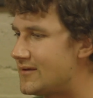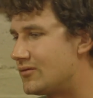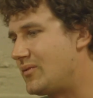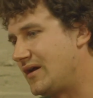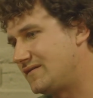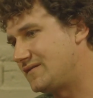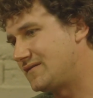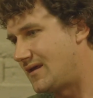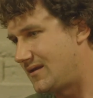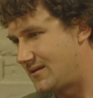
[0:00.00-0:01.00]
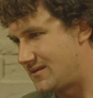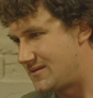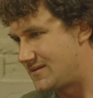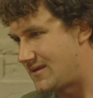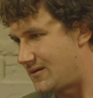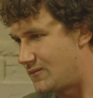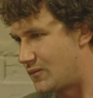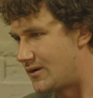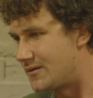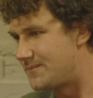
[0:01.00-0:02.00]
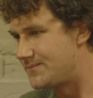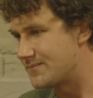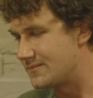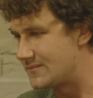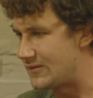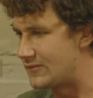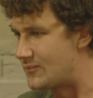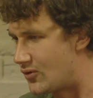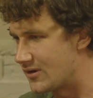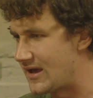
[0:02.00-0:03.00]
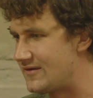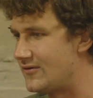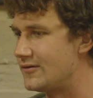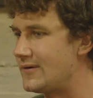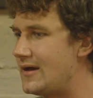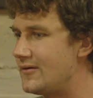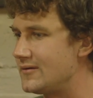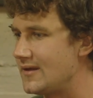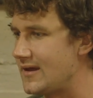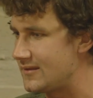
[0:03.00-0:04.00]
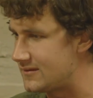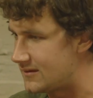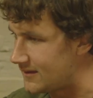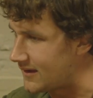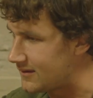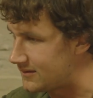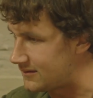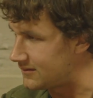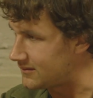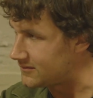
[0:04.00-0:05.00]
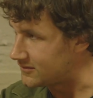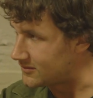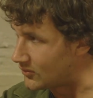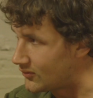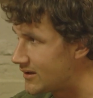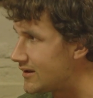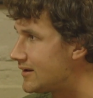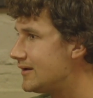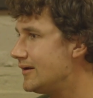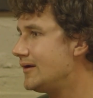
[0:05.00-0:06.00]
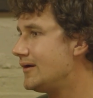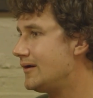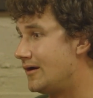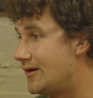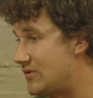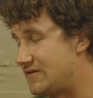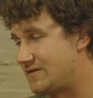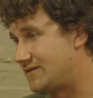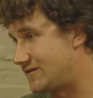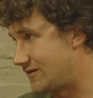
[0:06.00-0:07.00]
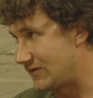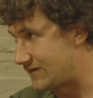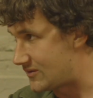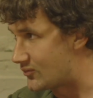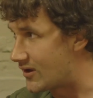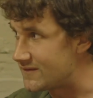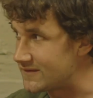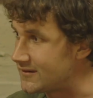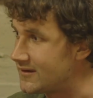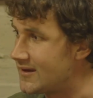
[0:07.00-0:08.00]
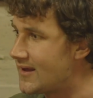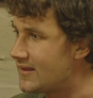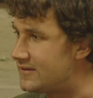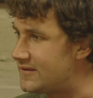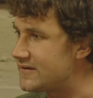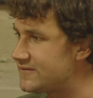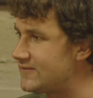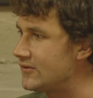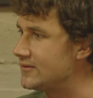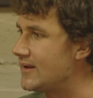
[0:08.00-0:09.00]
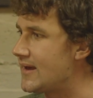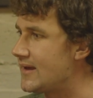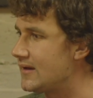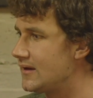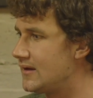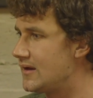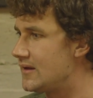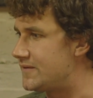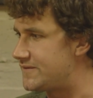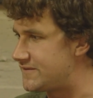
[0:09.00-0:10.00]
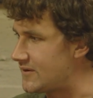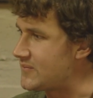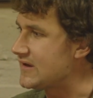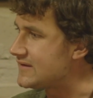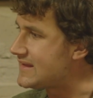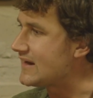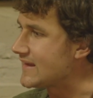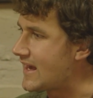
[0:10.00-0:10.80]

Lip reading: there were bikes that were more kind of all around, like the Marin, and to some extent the Bronson. This felt like something in that